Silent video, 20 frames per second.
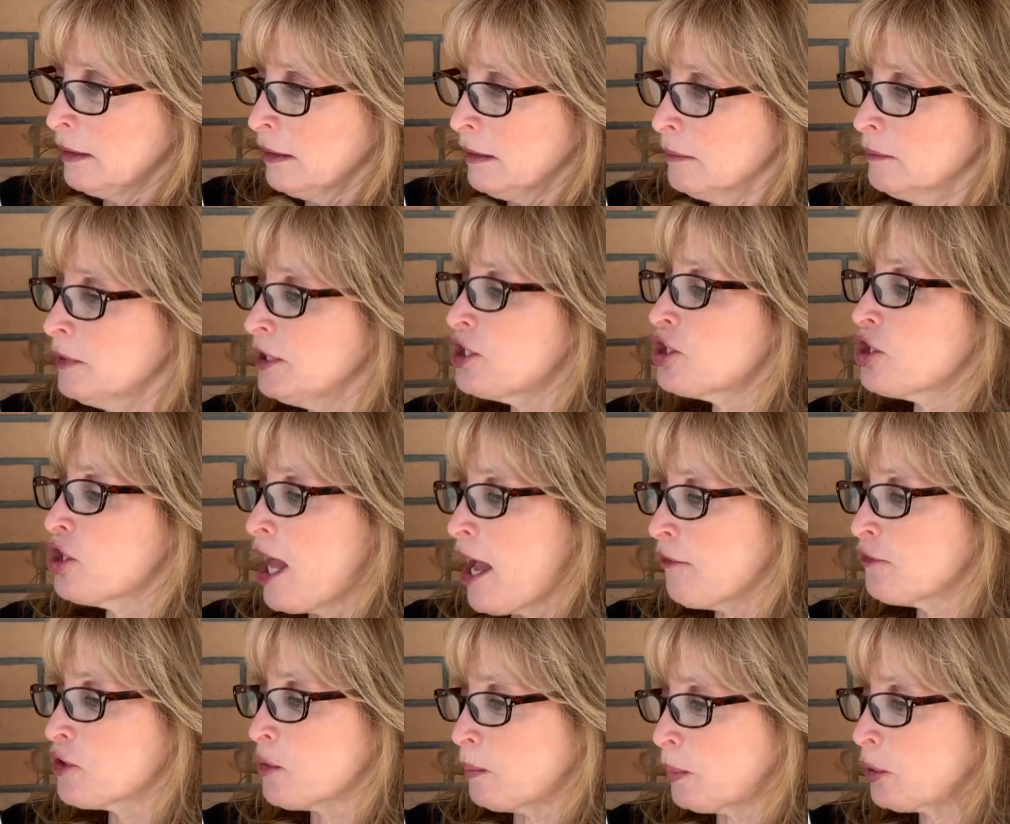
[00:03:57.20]
"We shall have
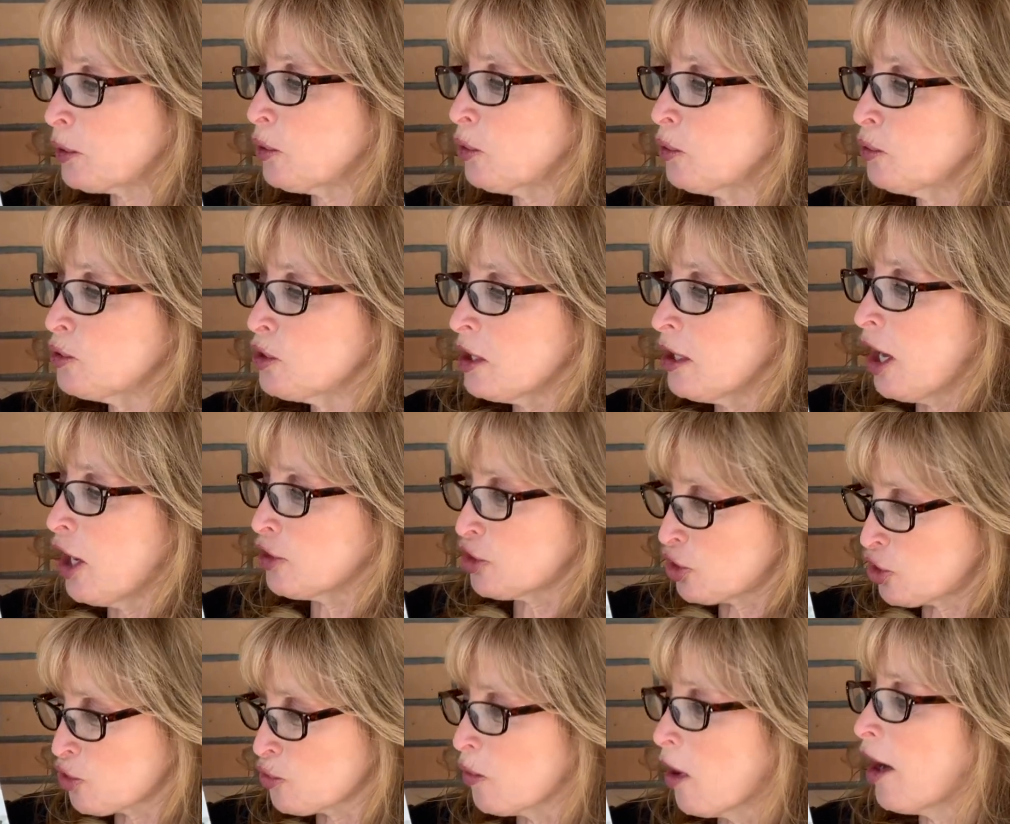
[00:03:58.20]
to build a
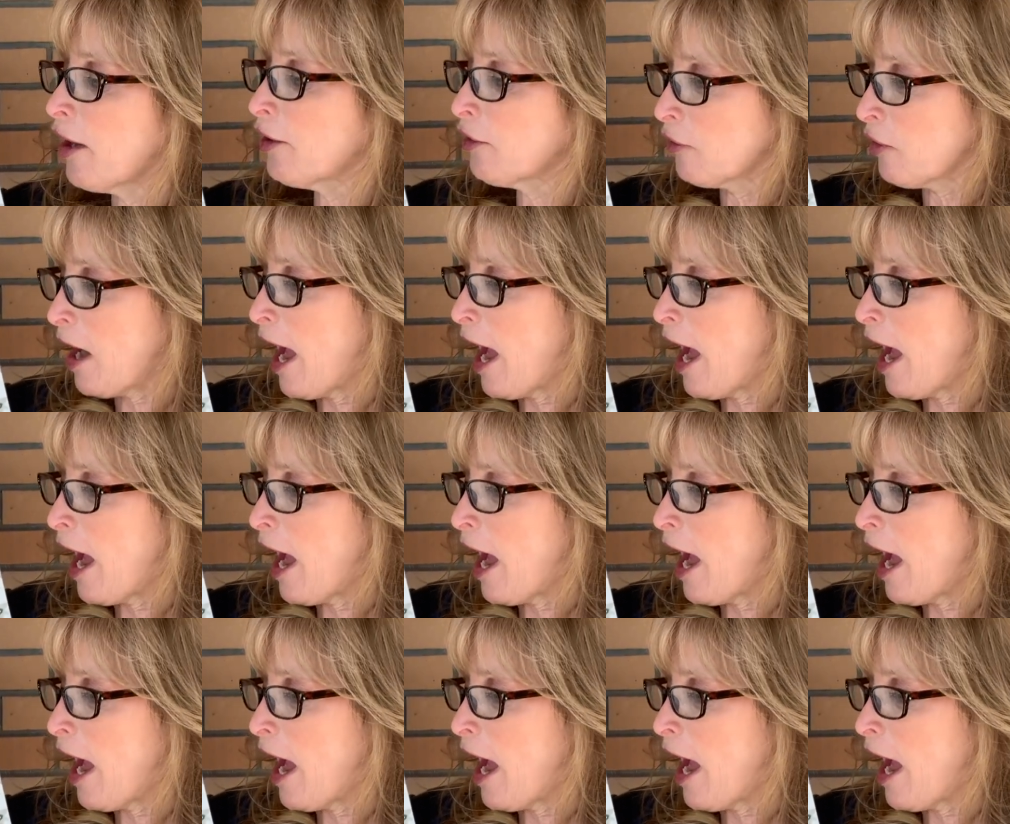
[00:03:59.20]
stronger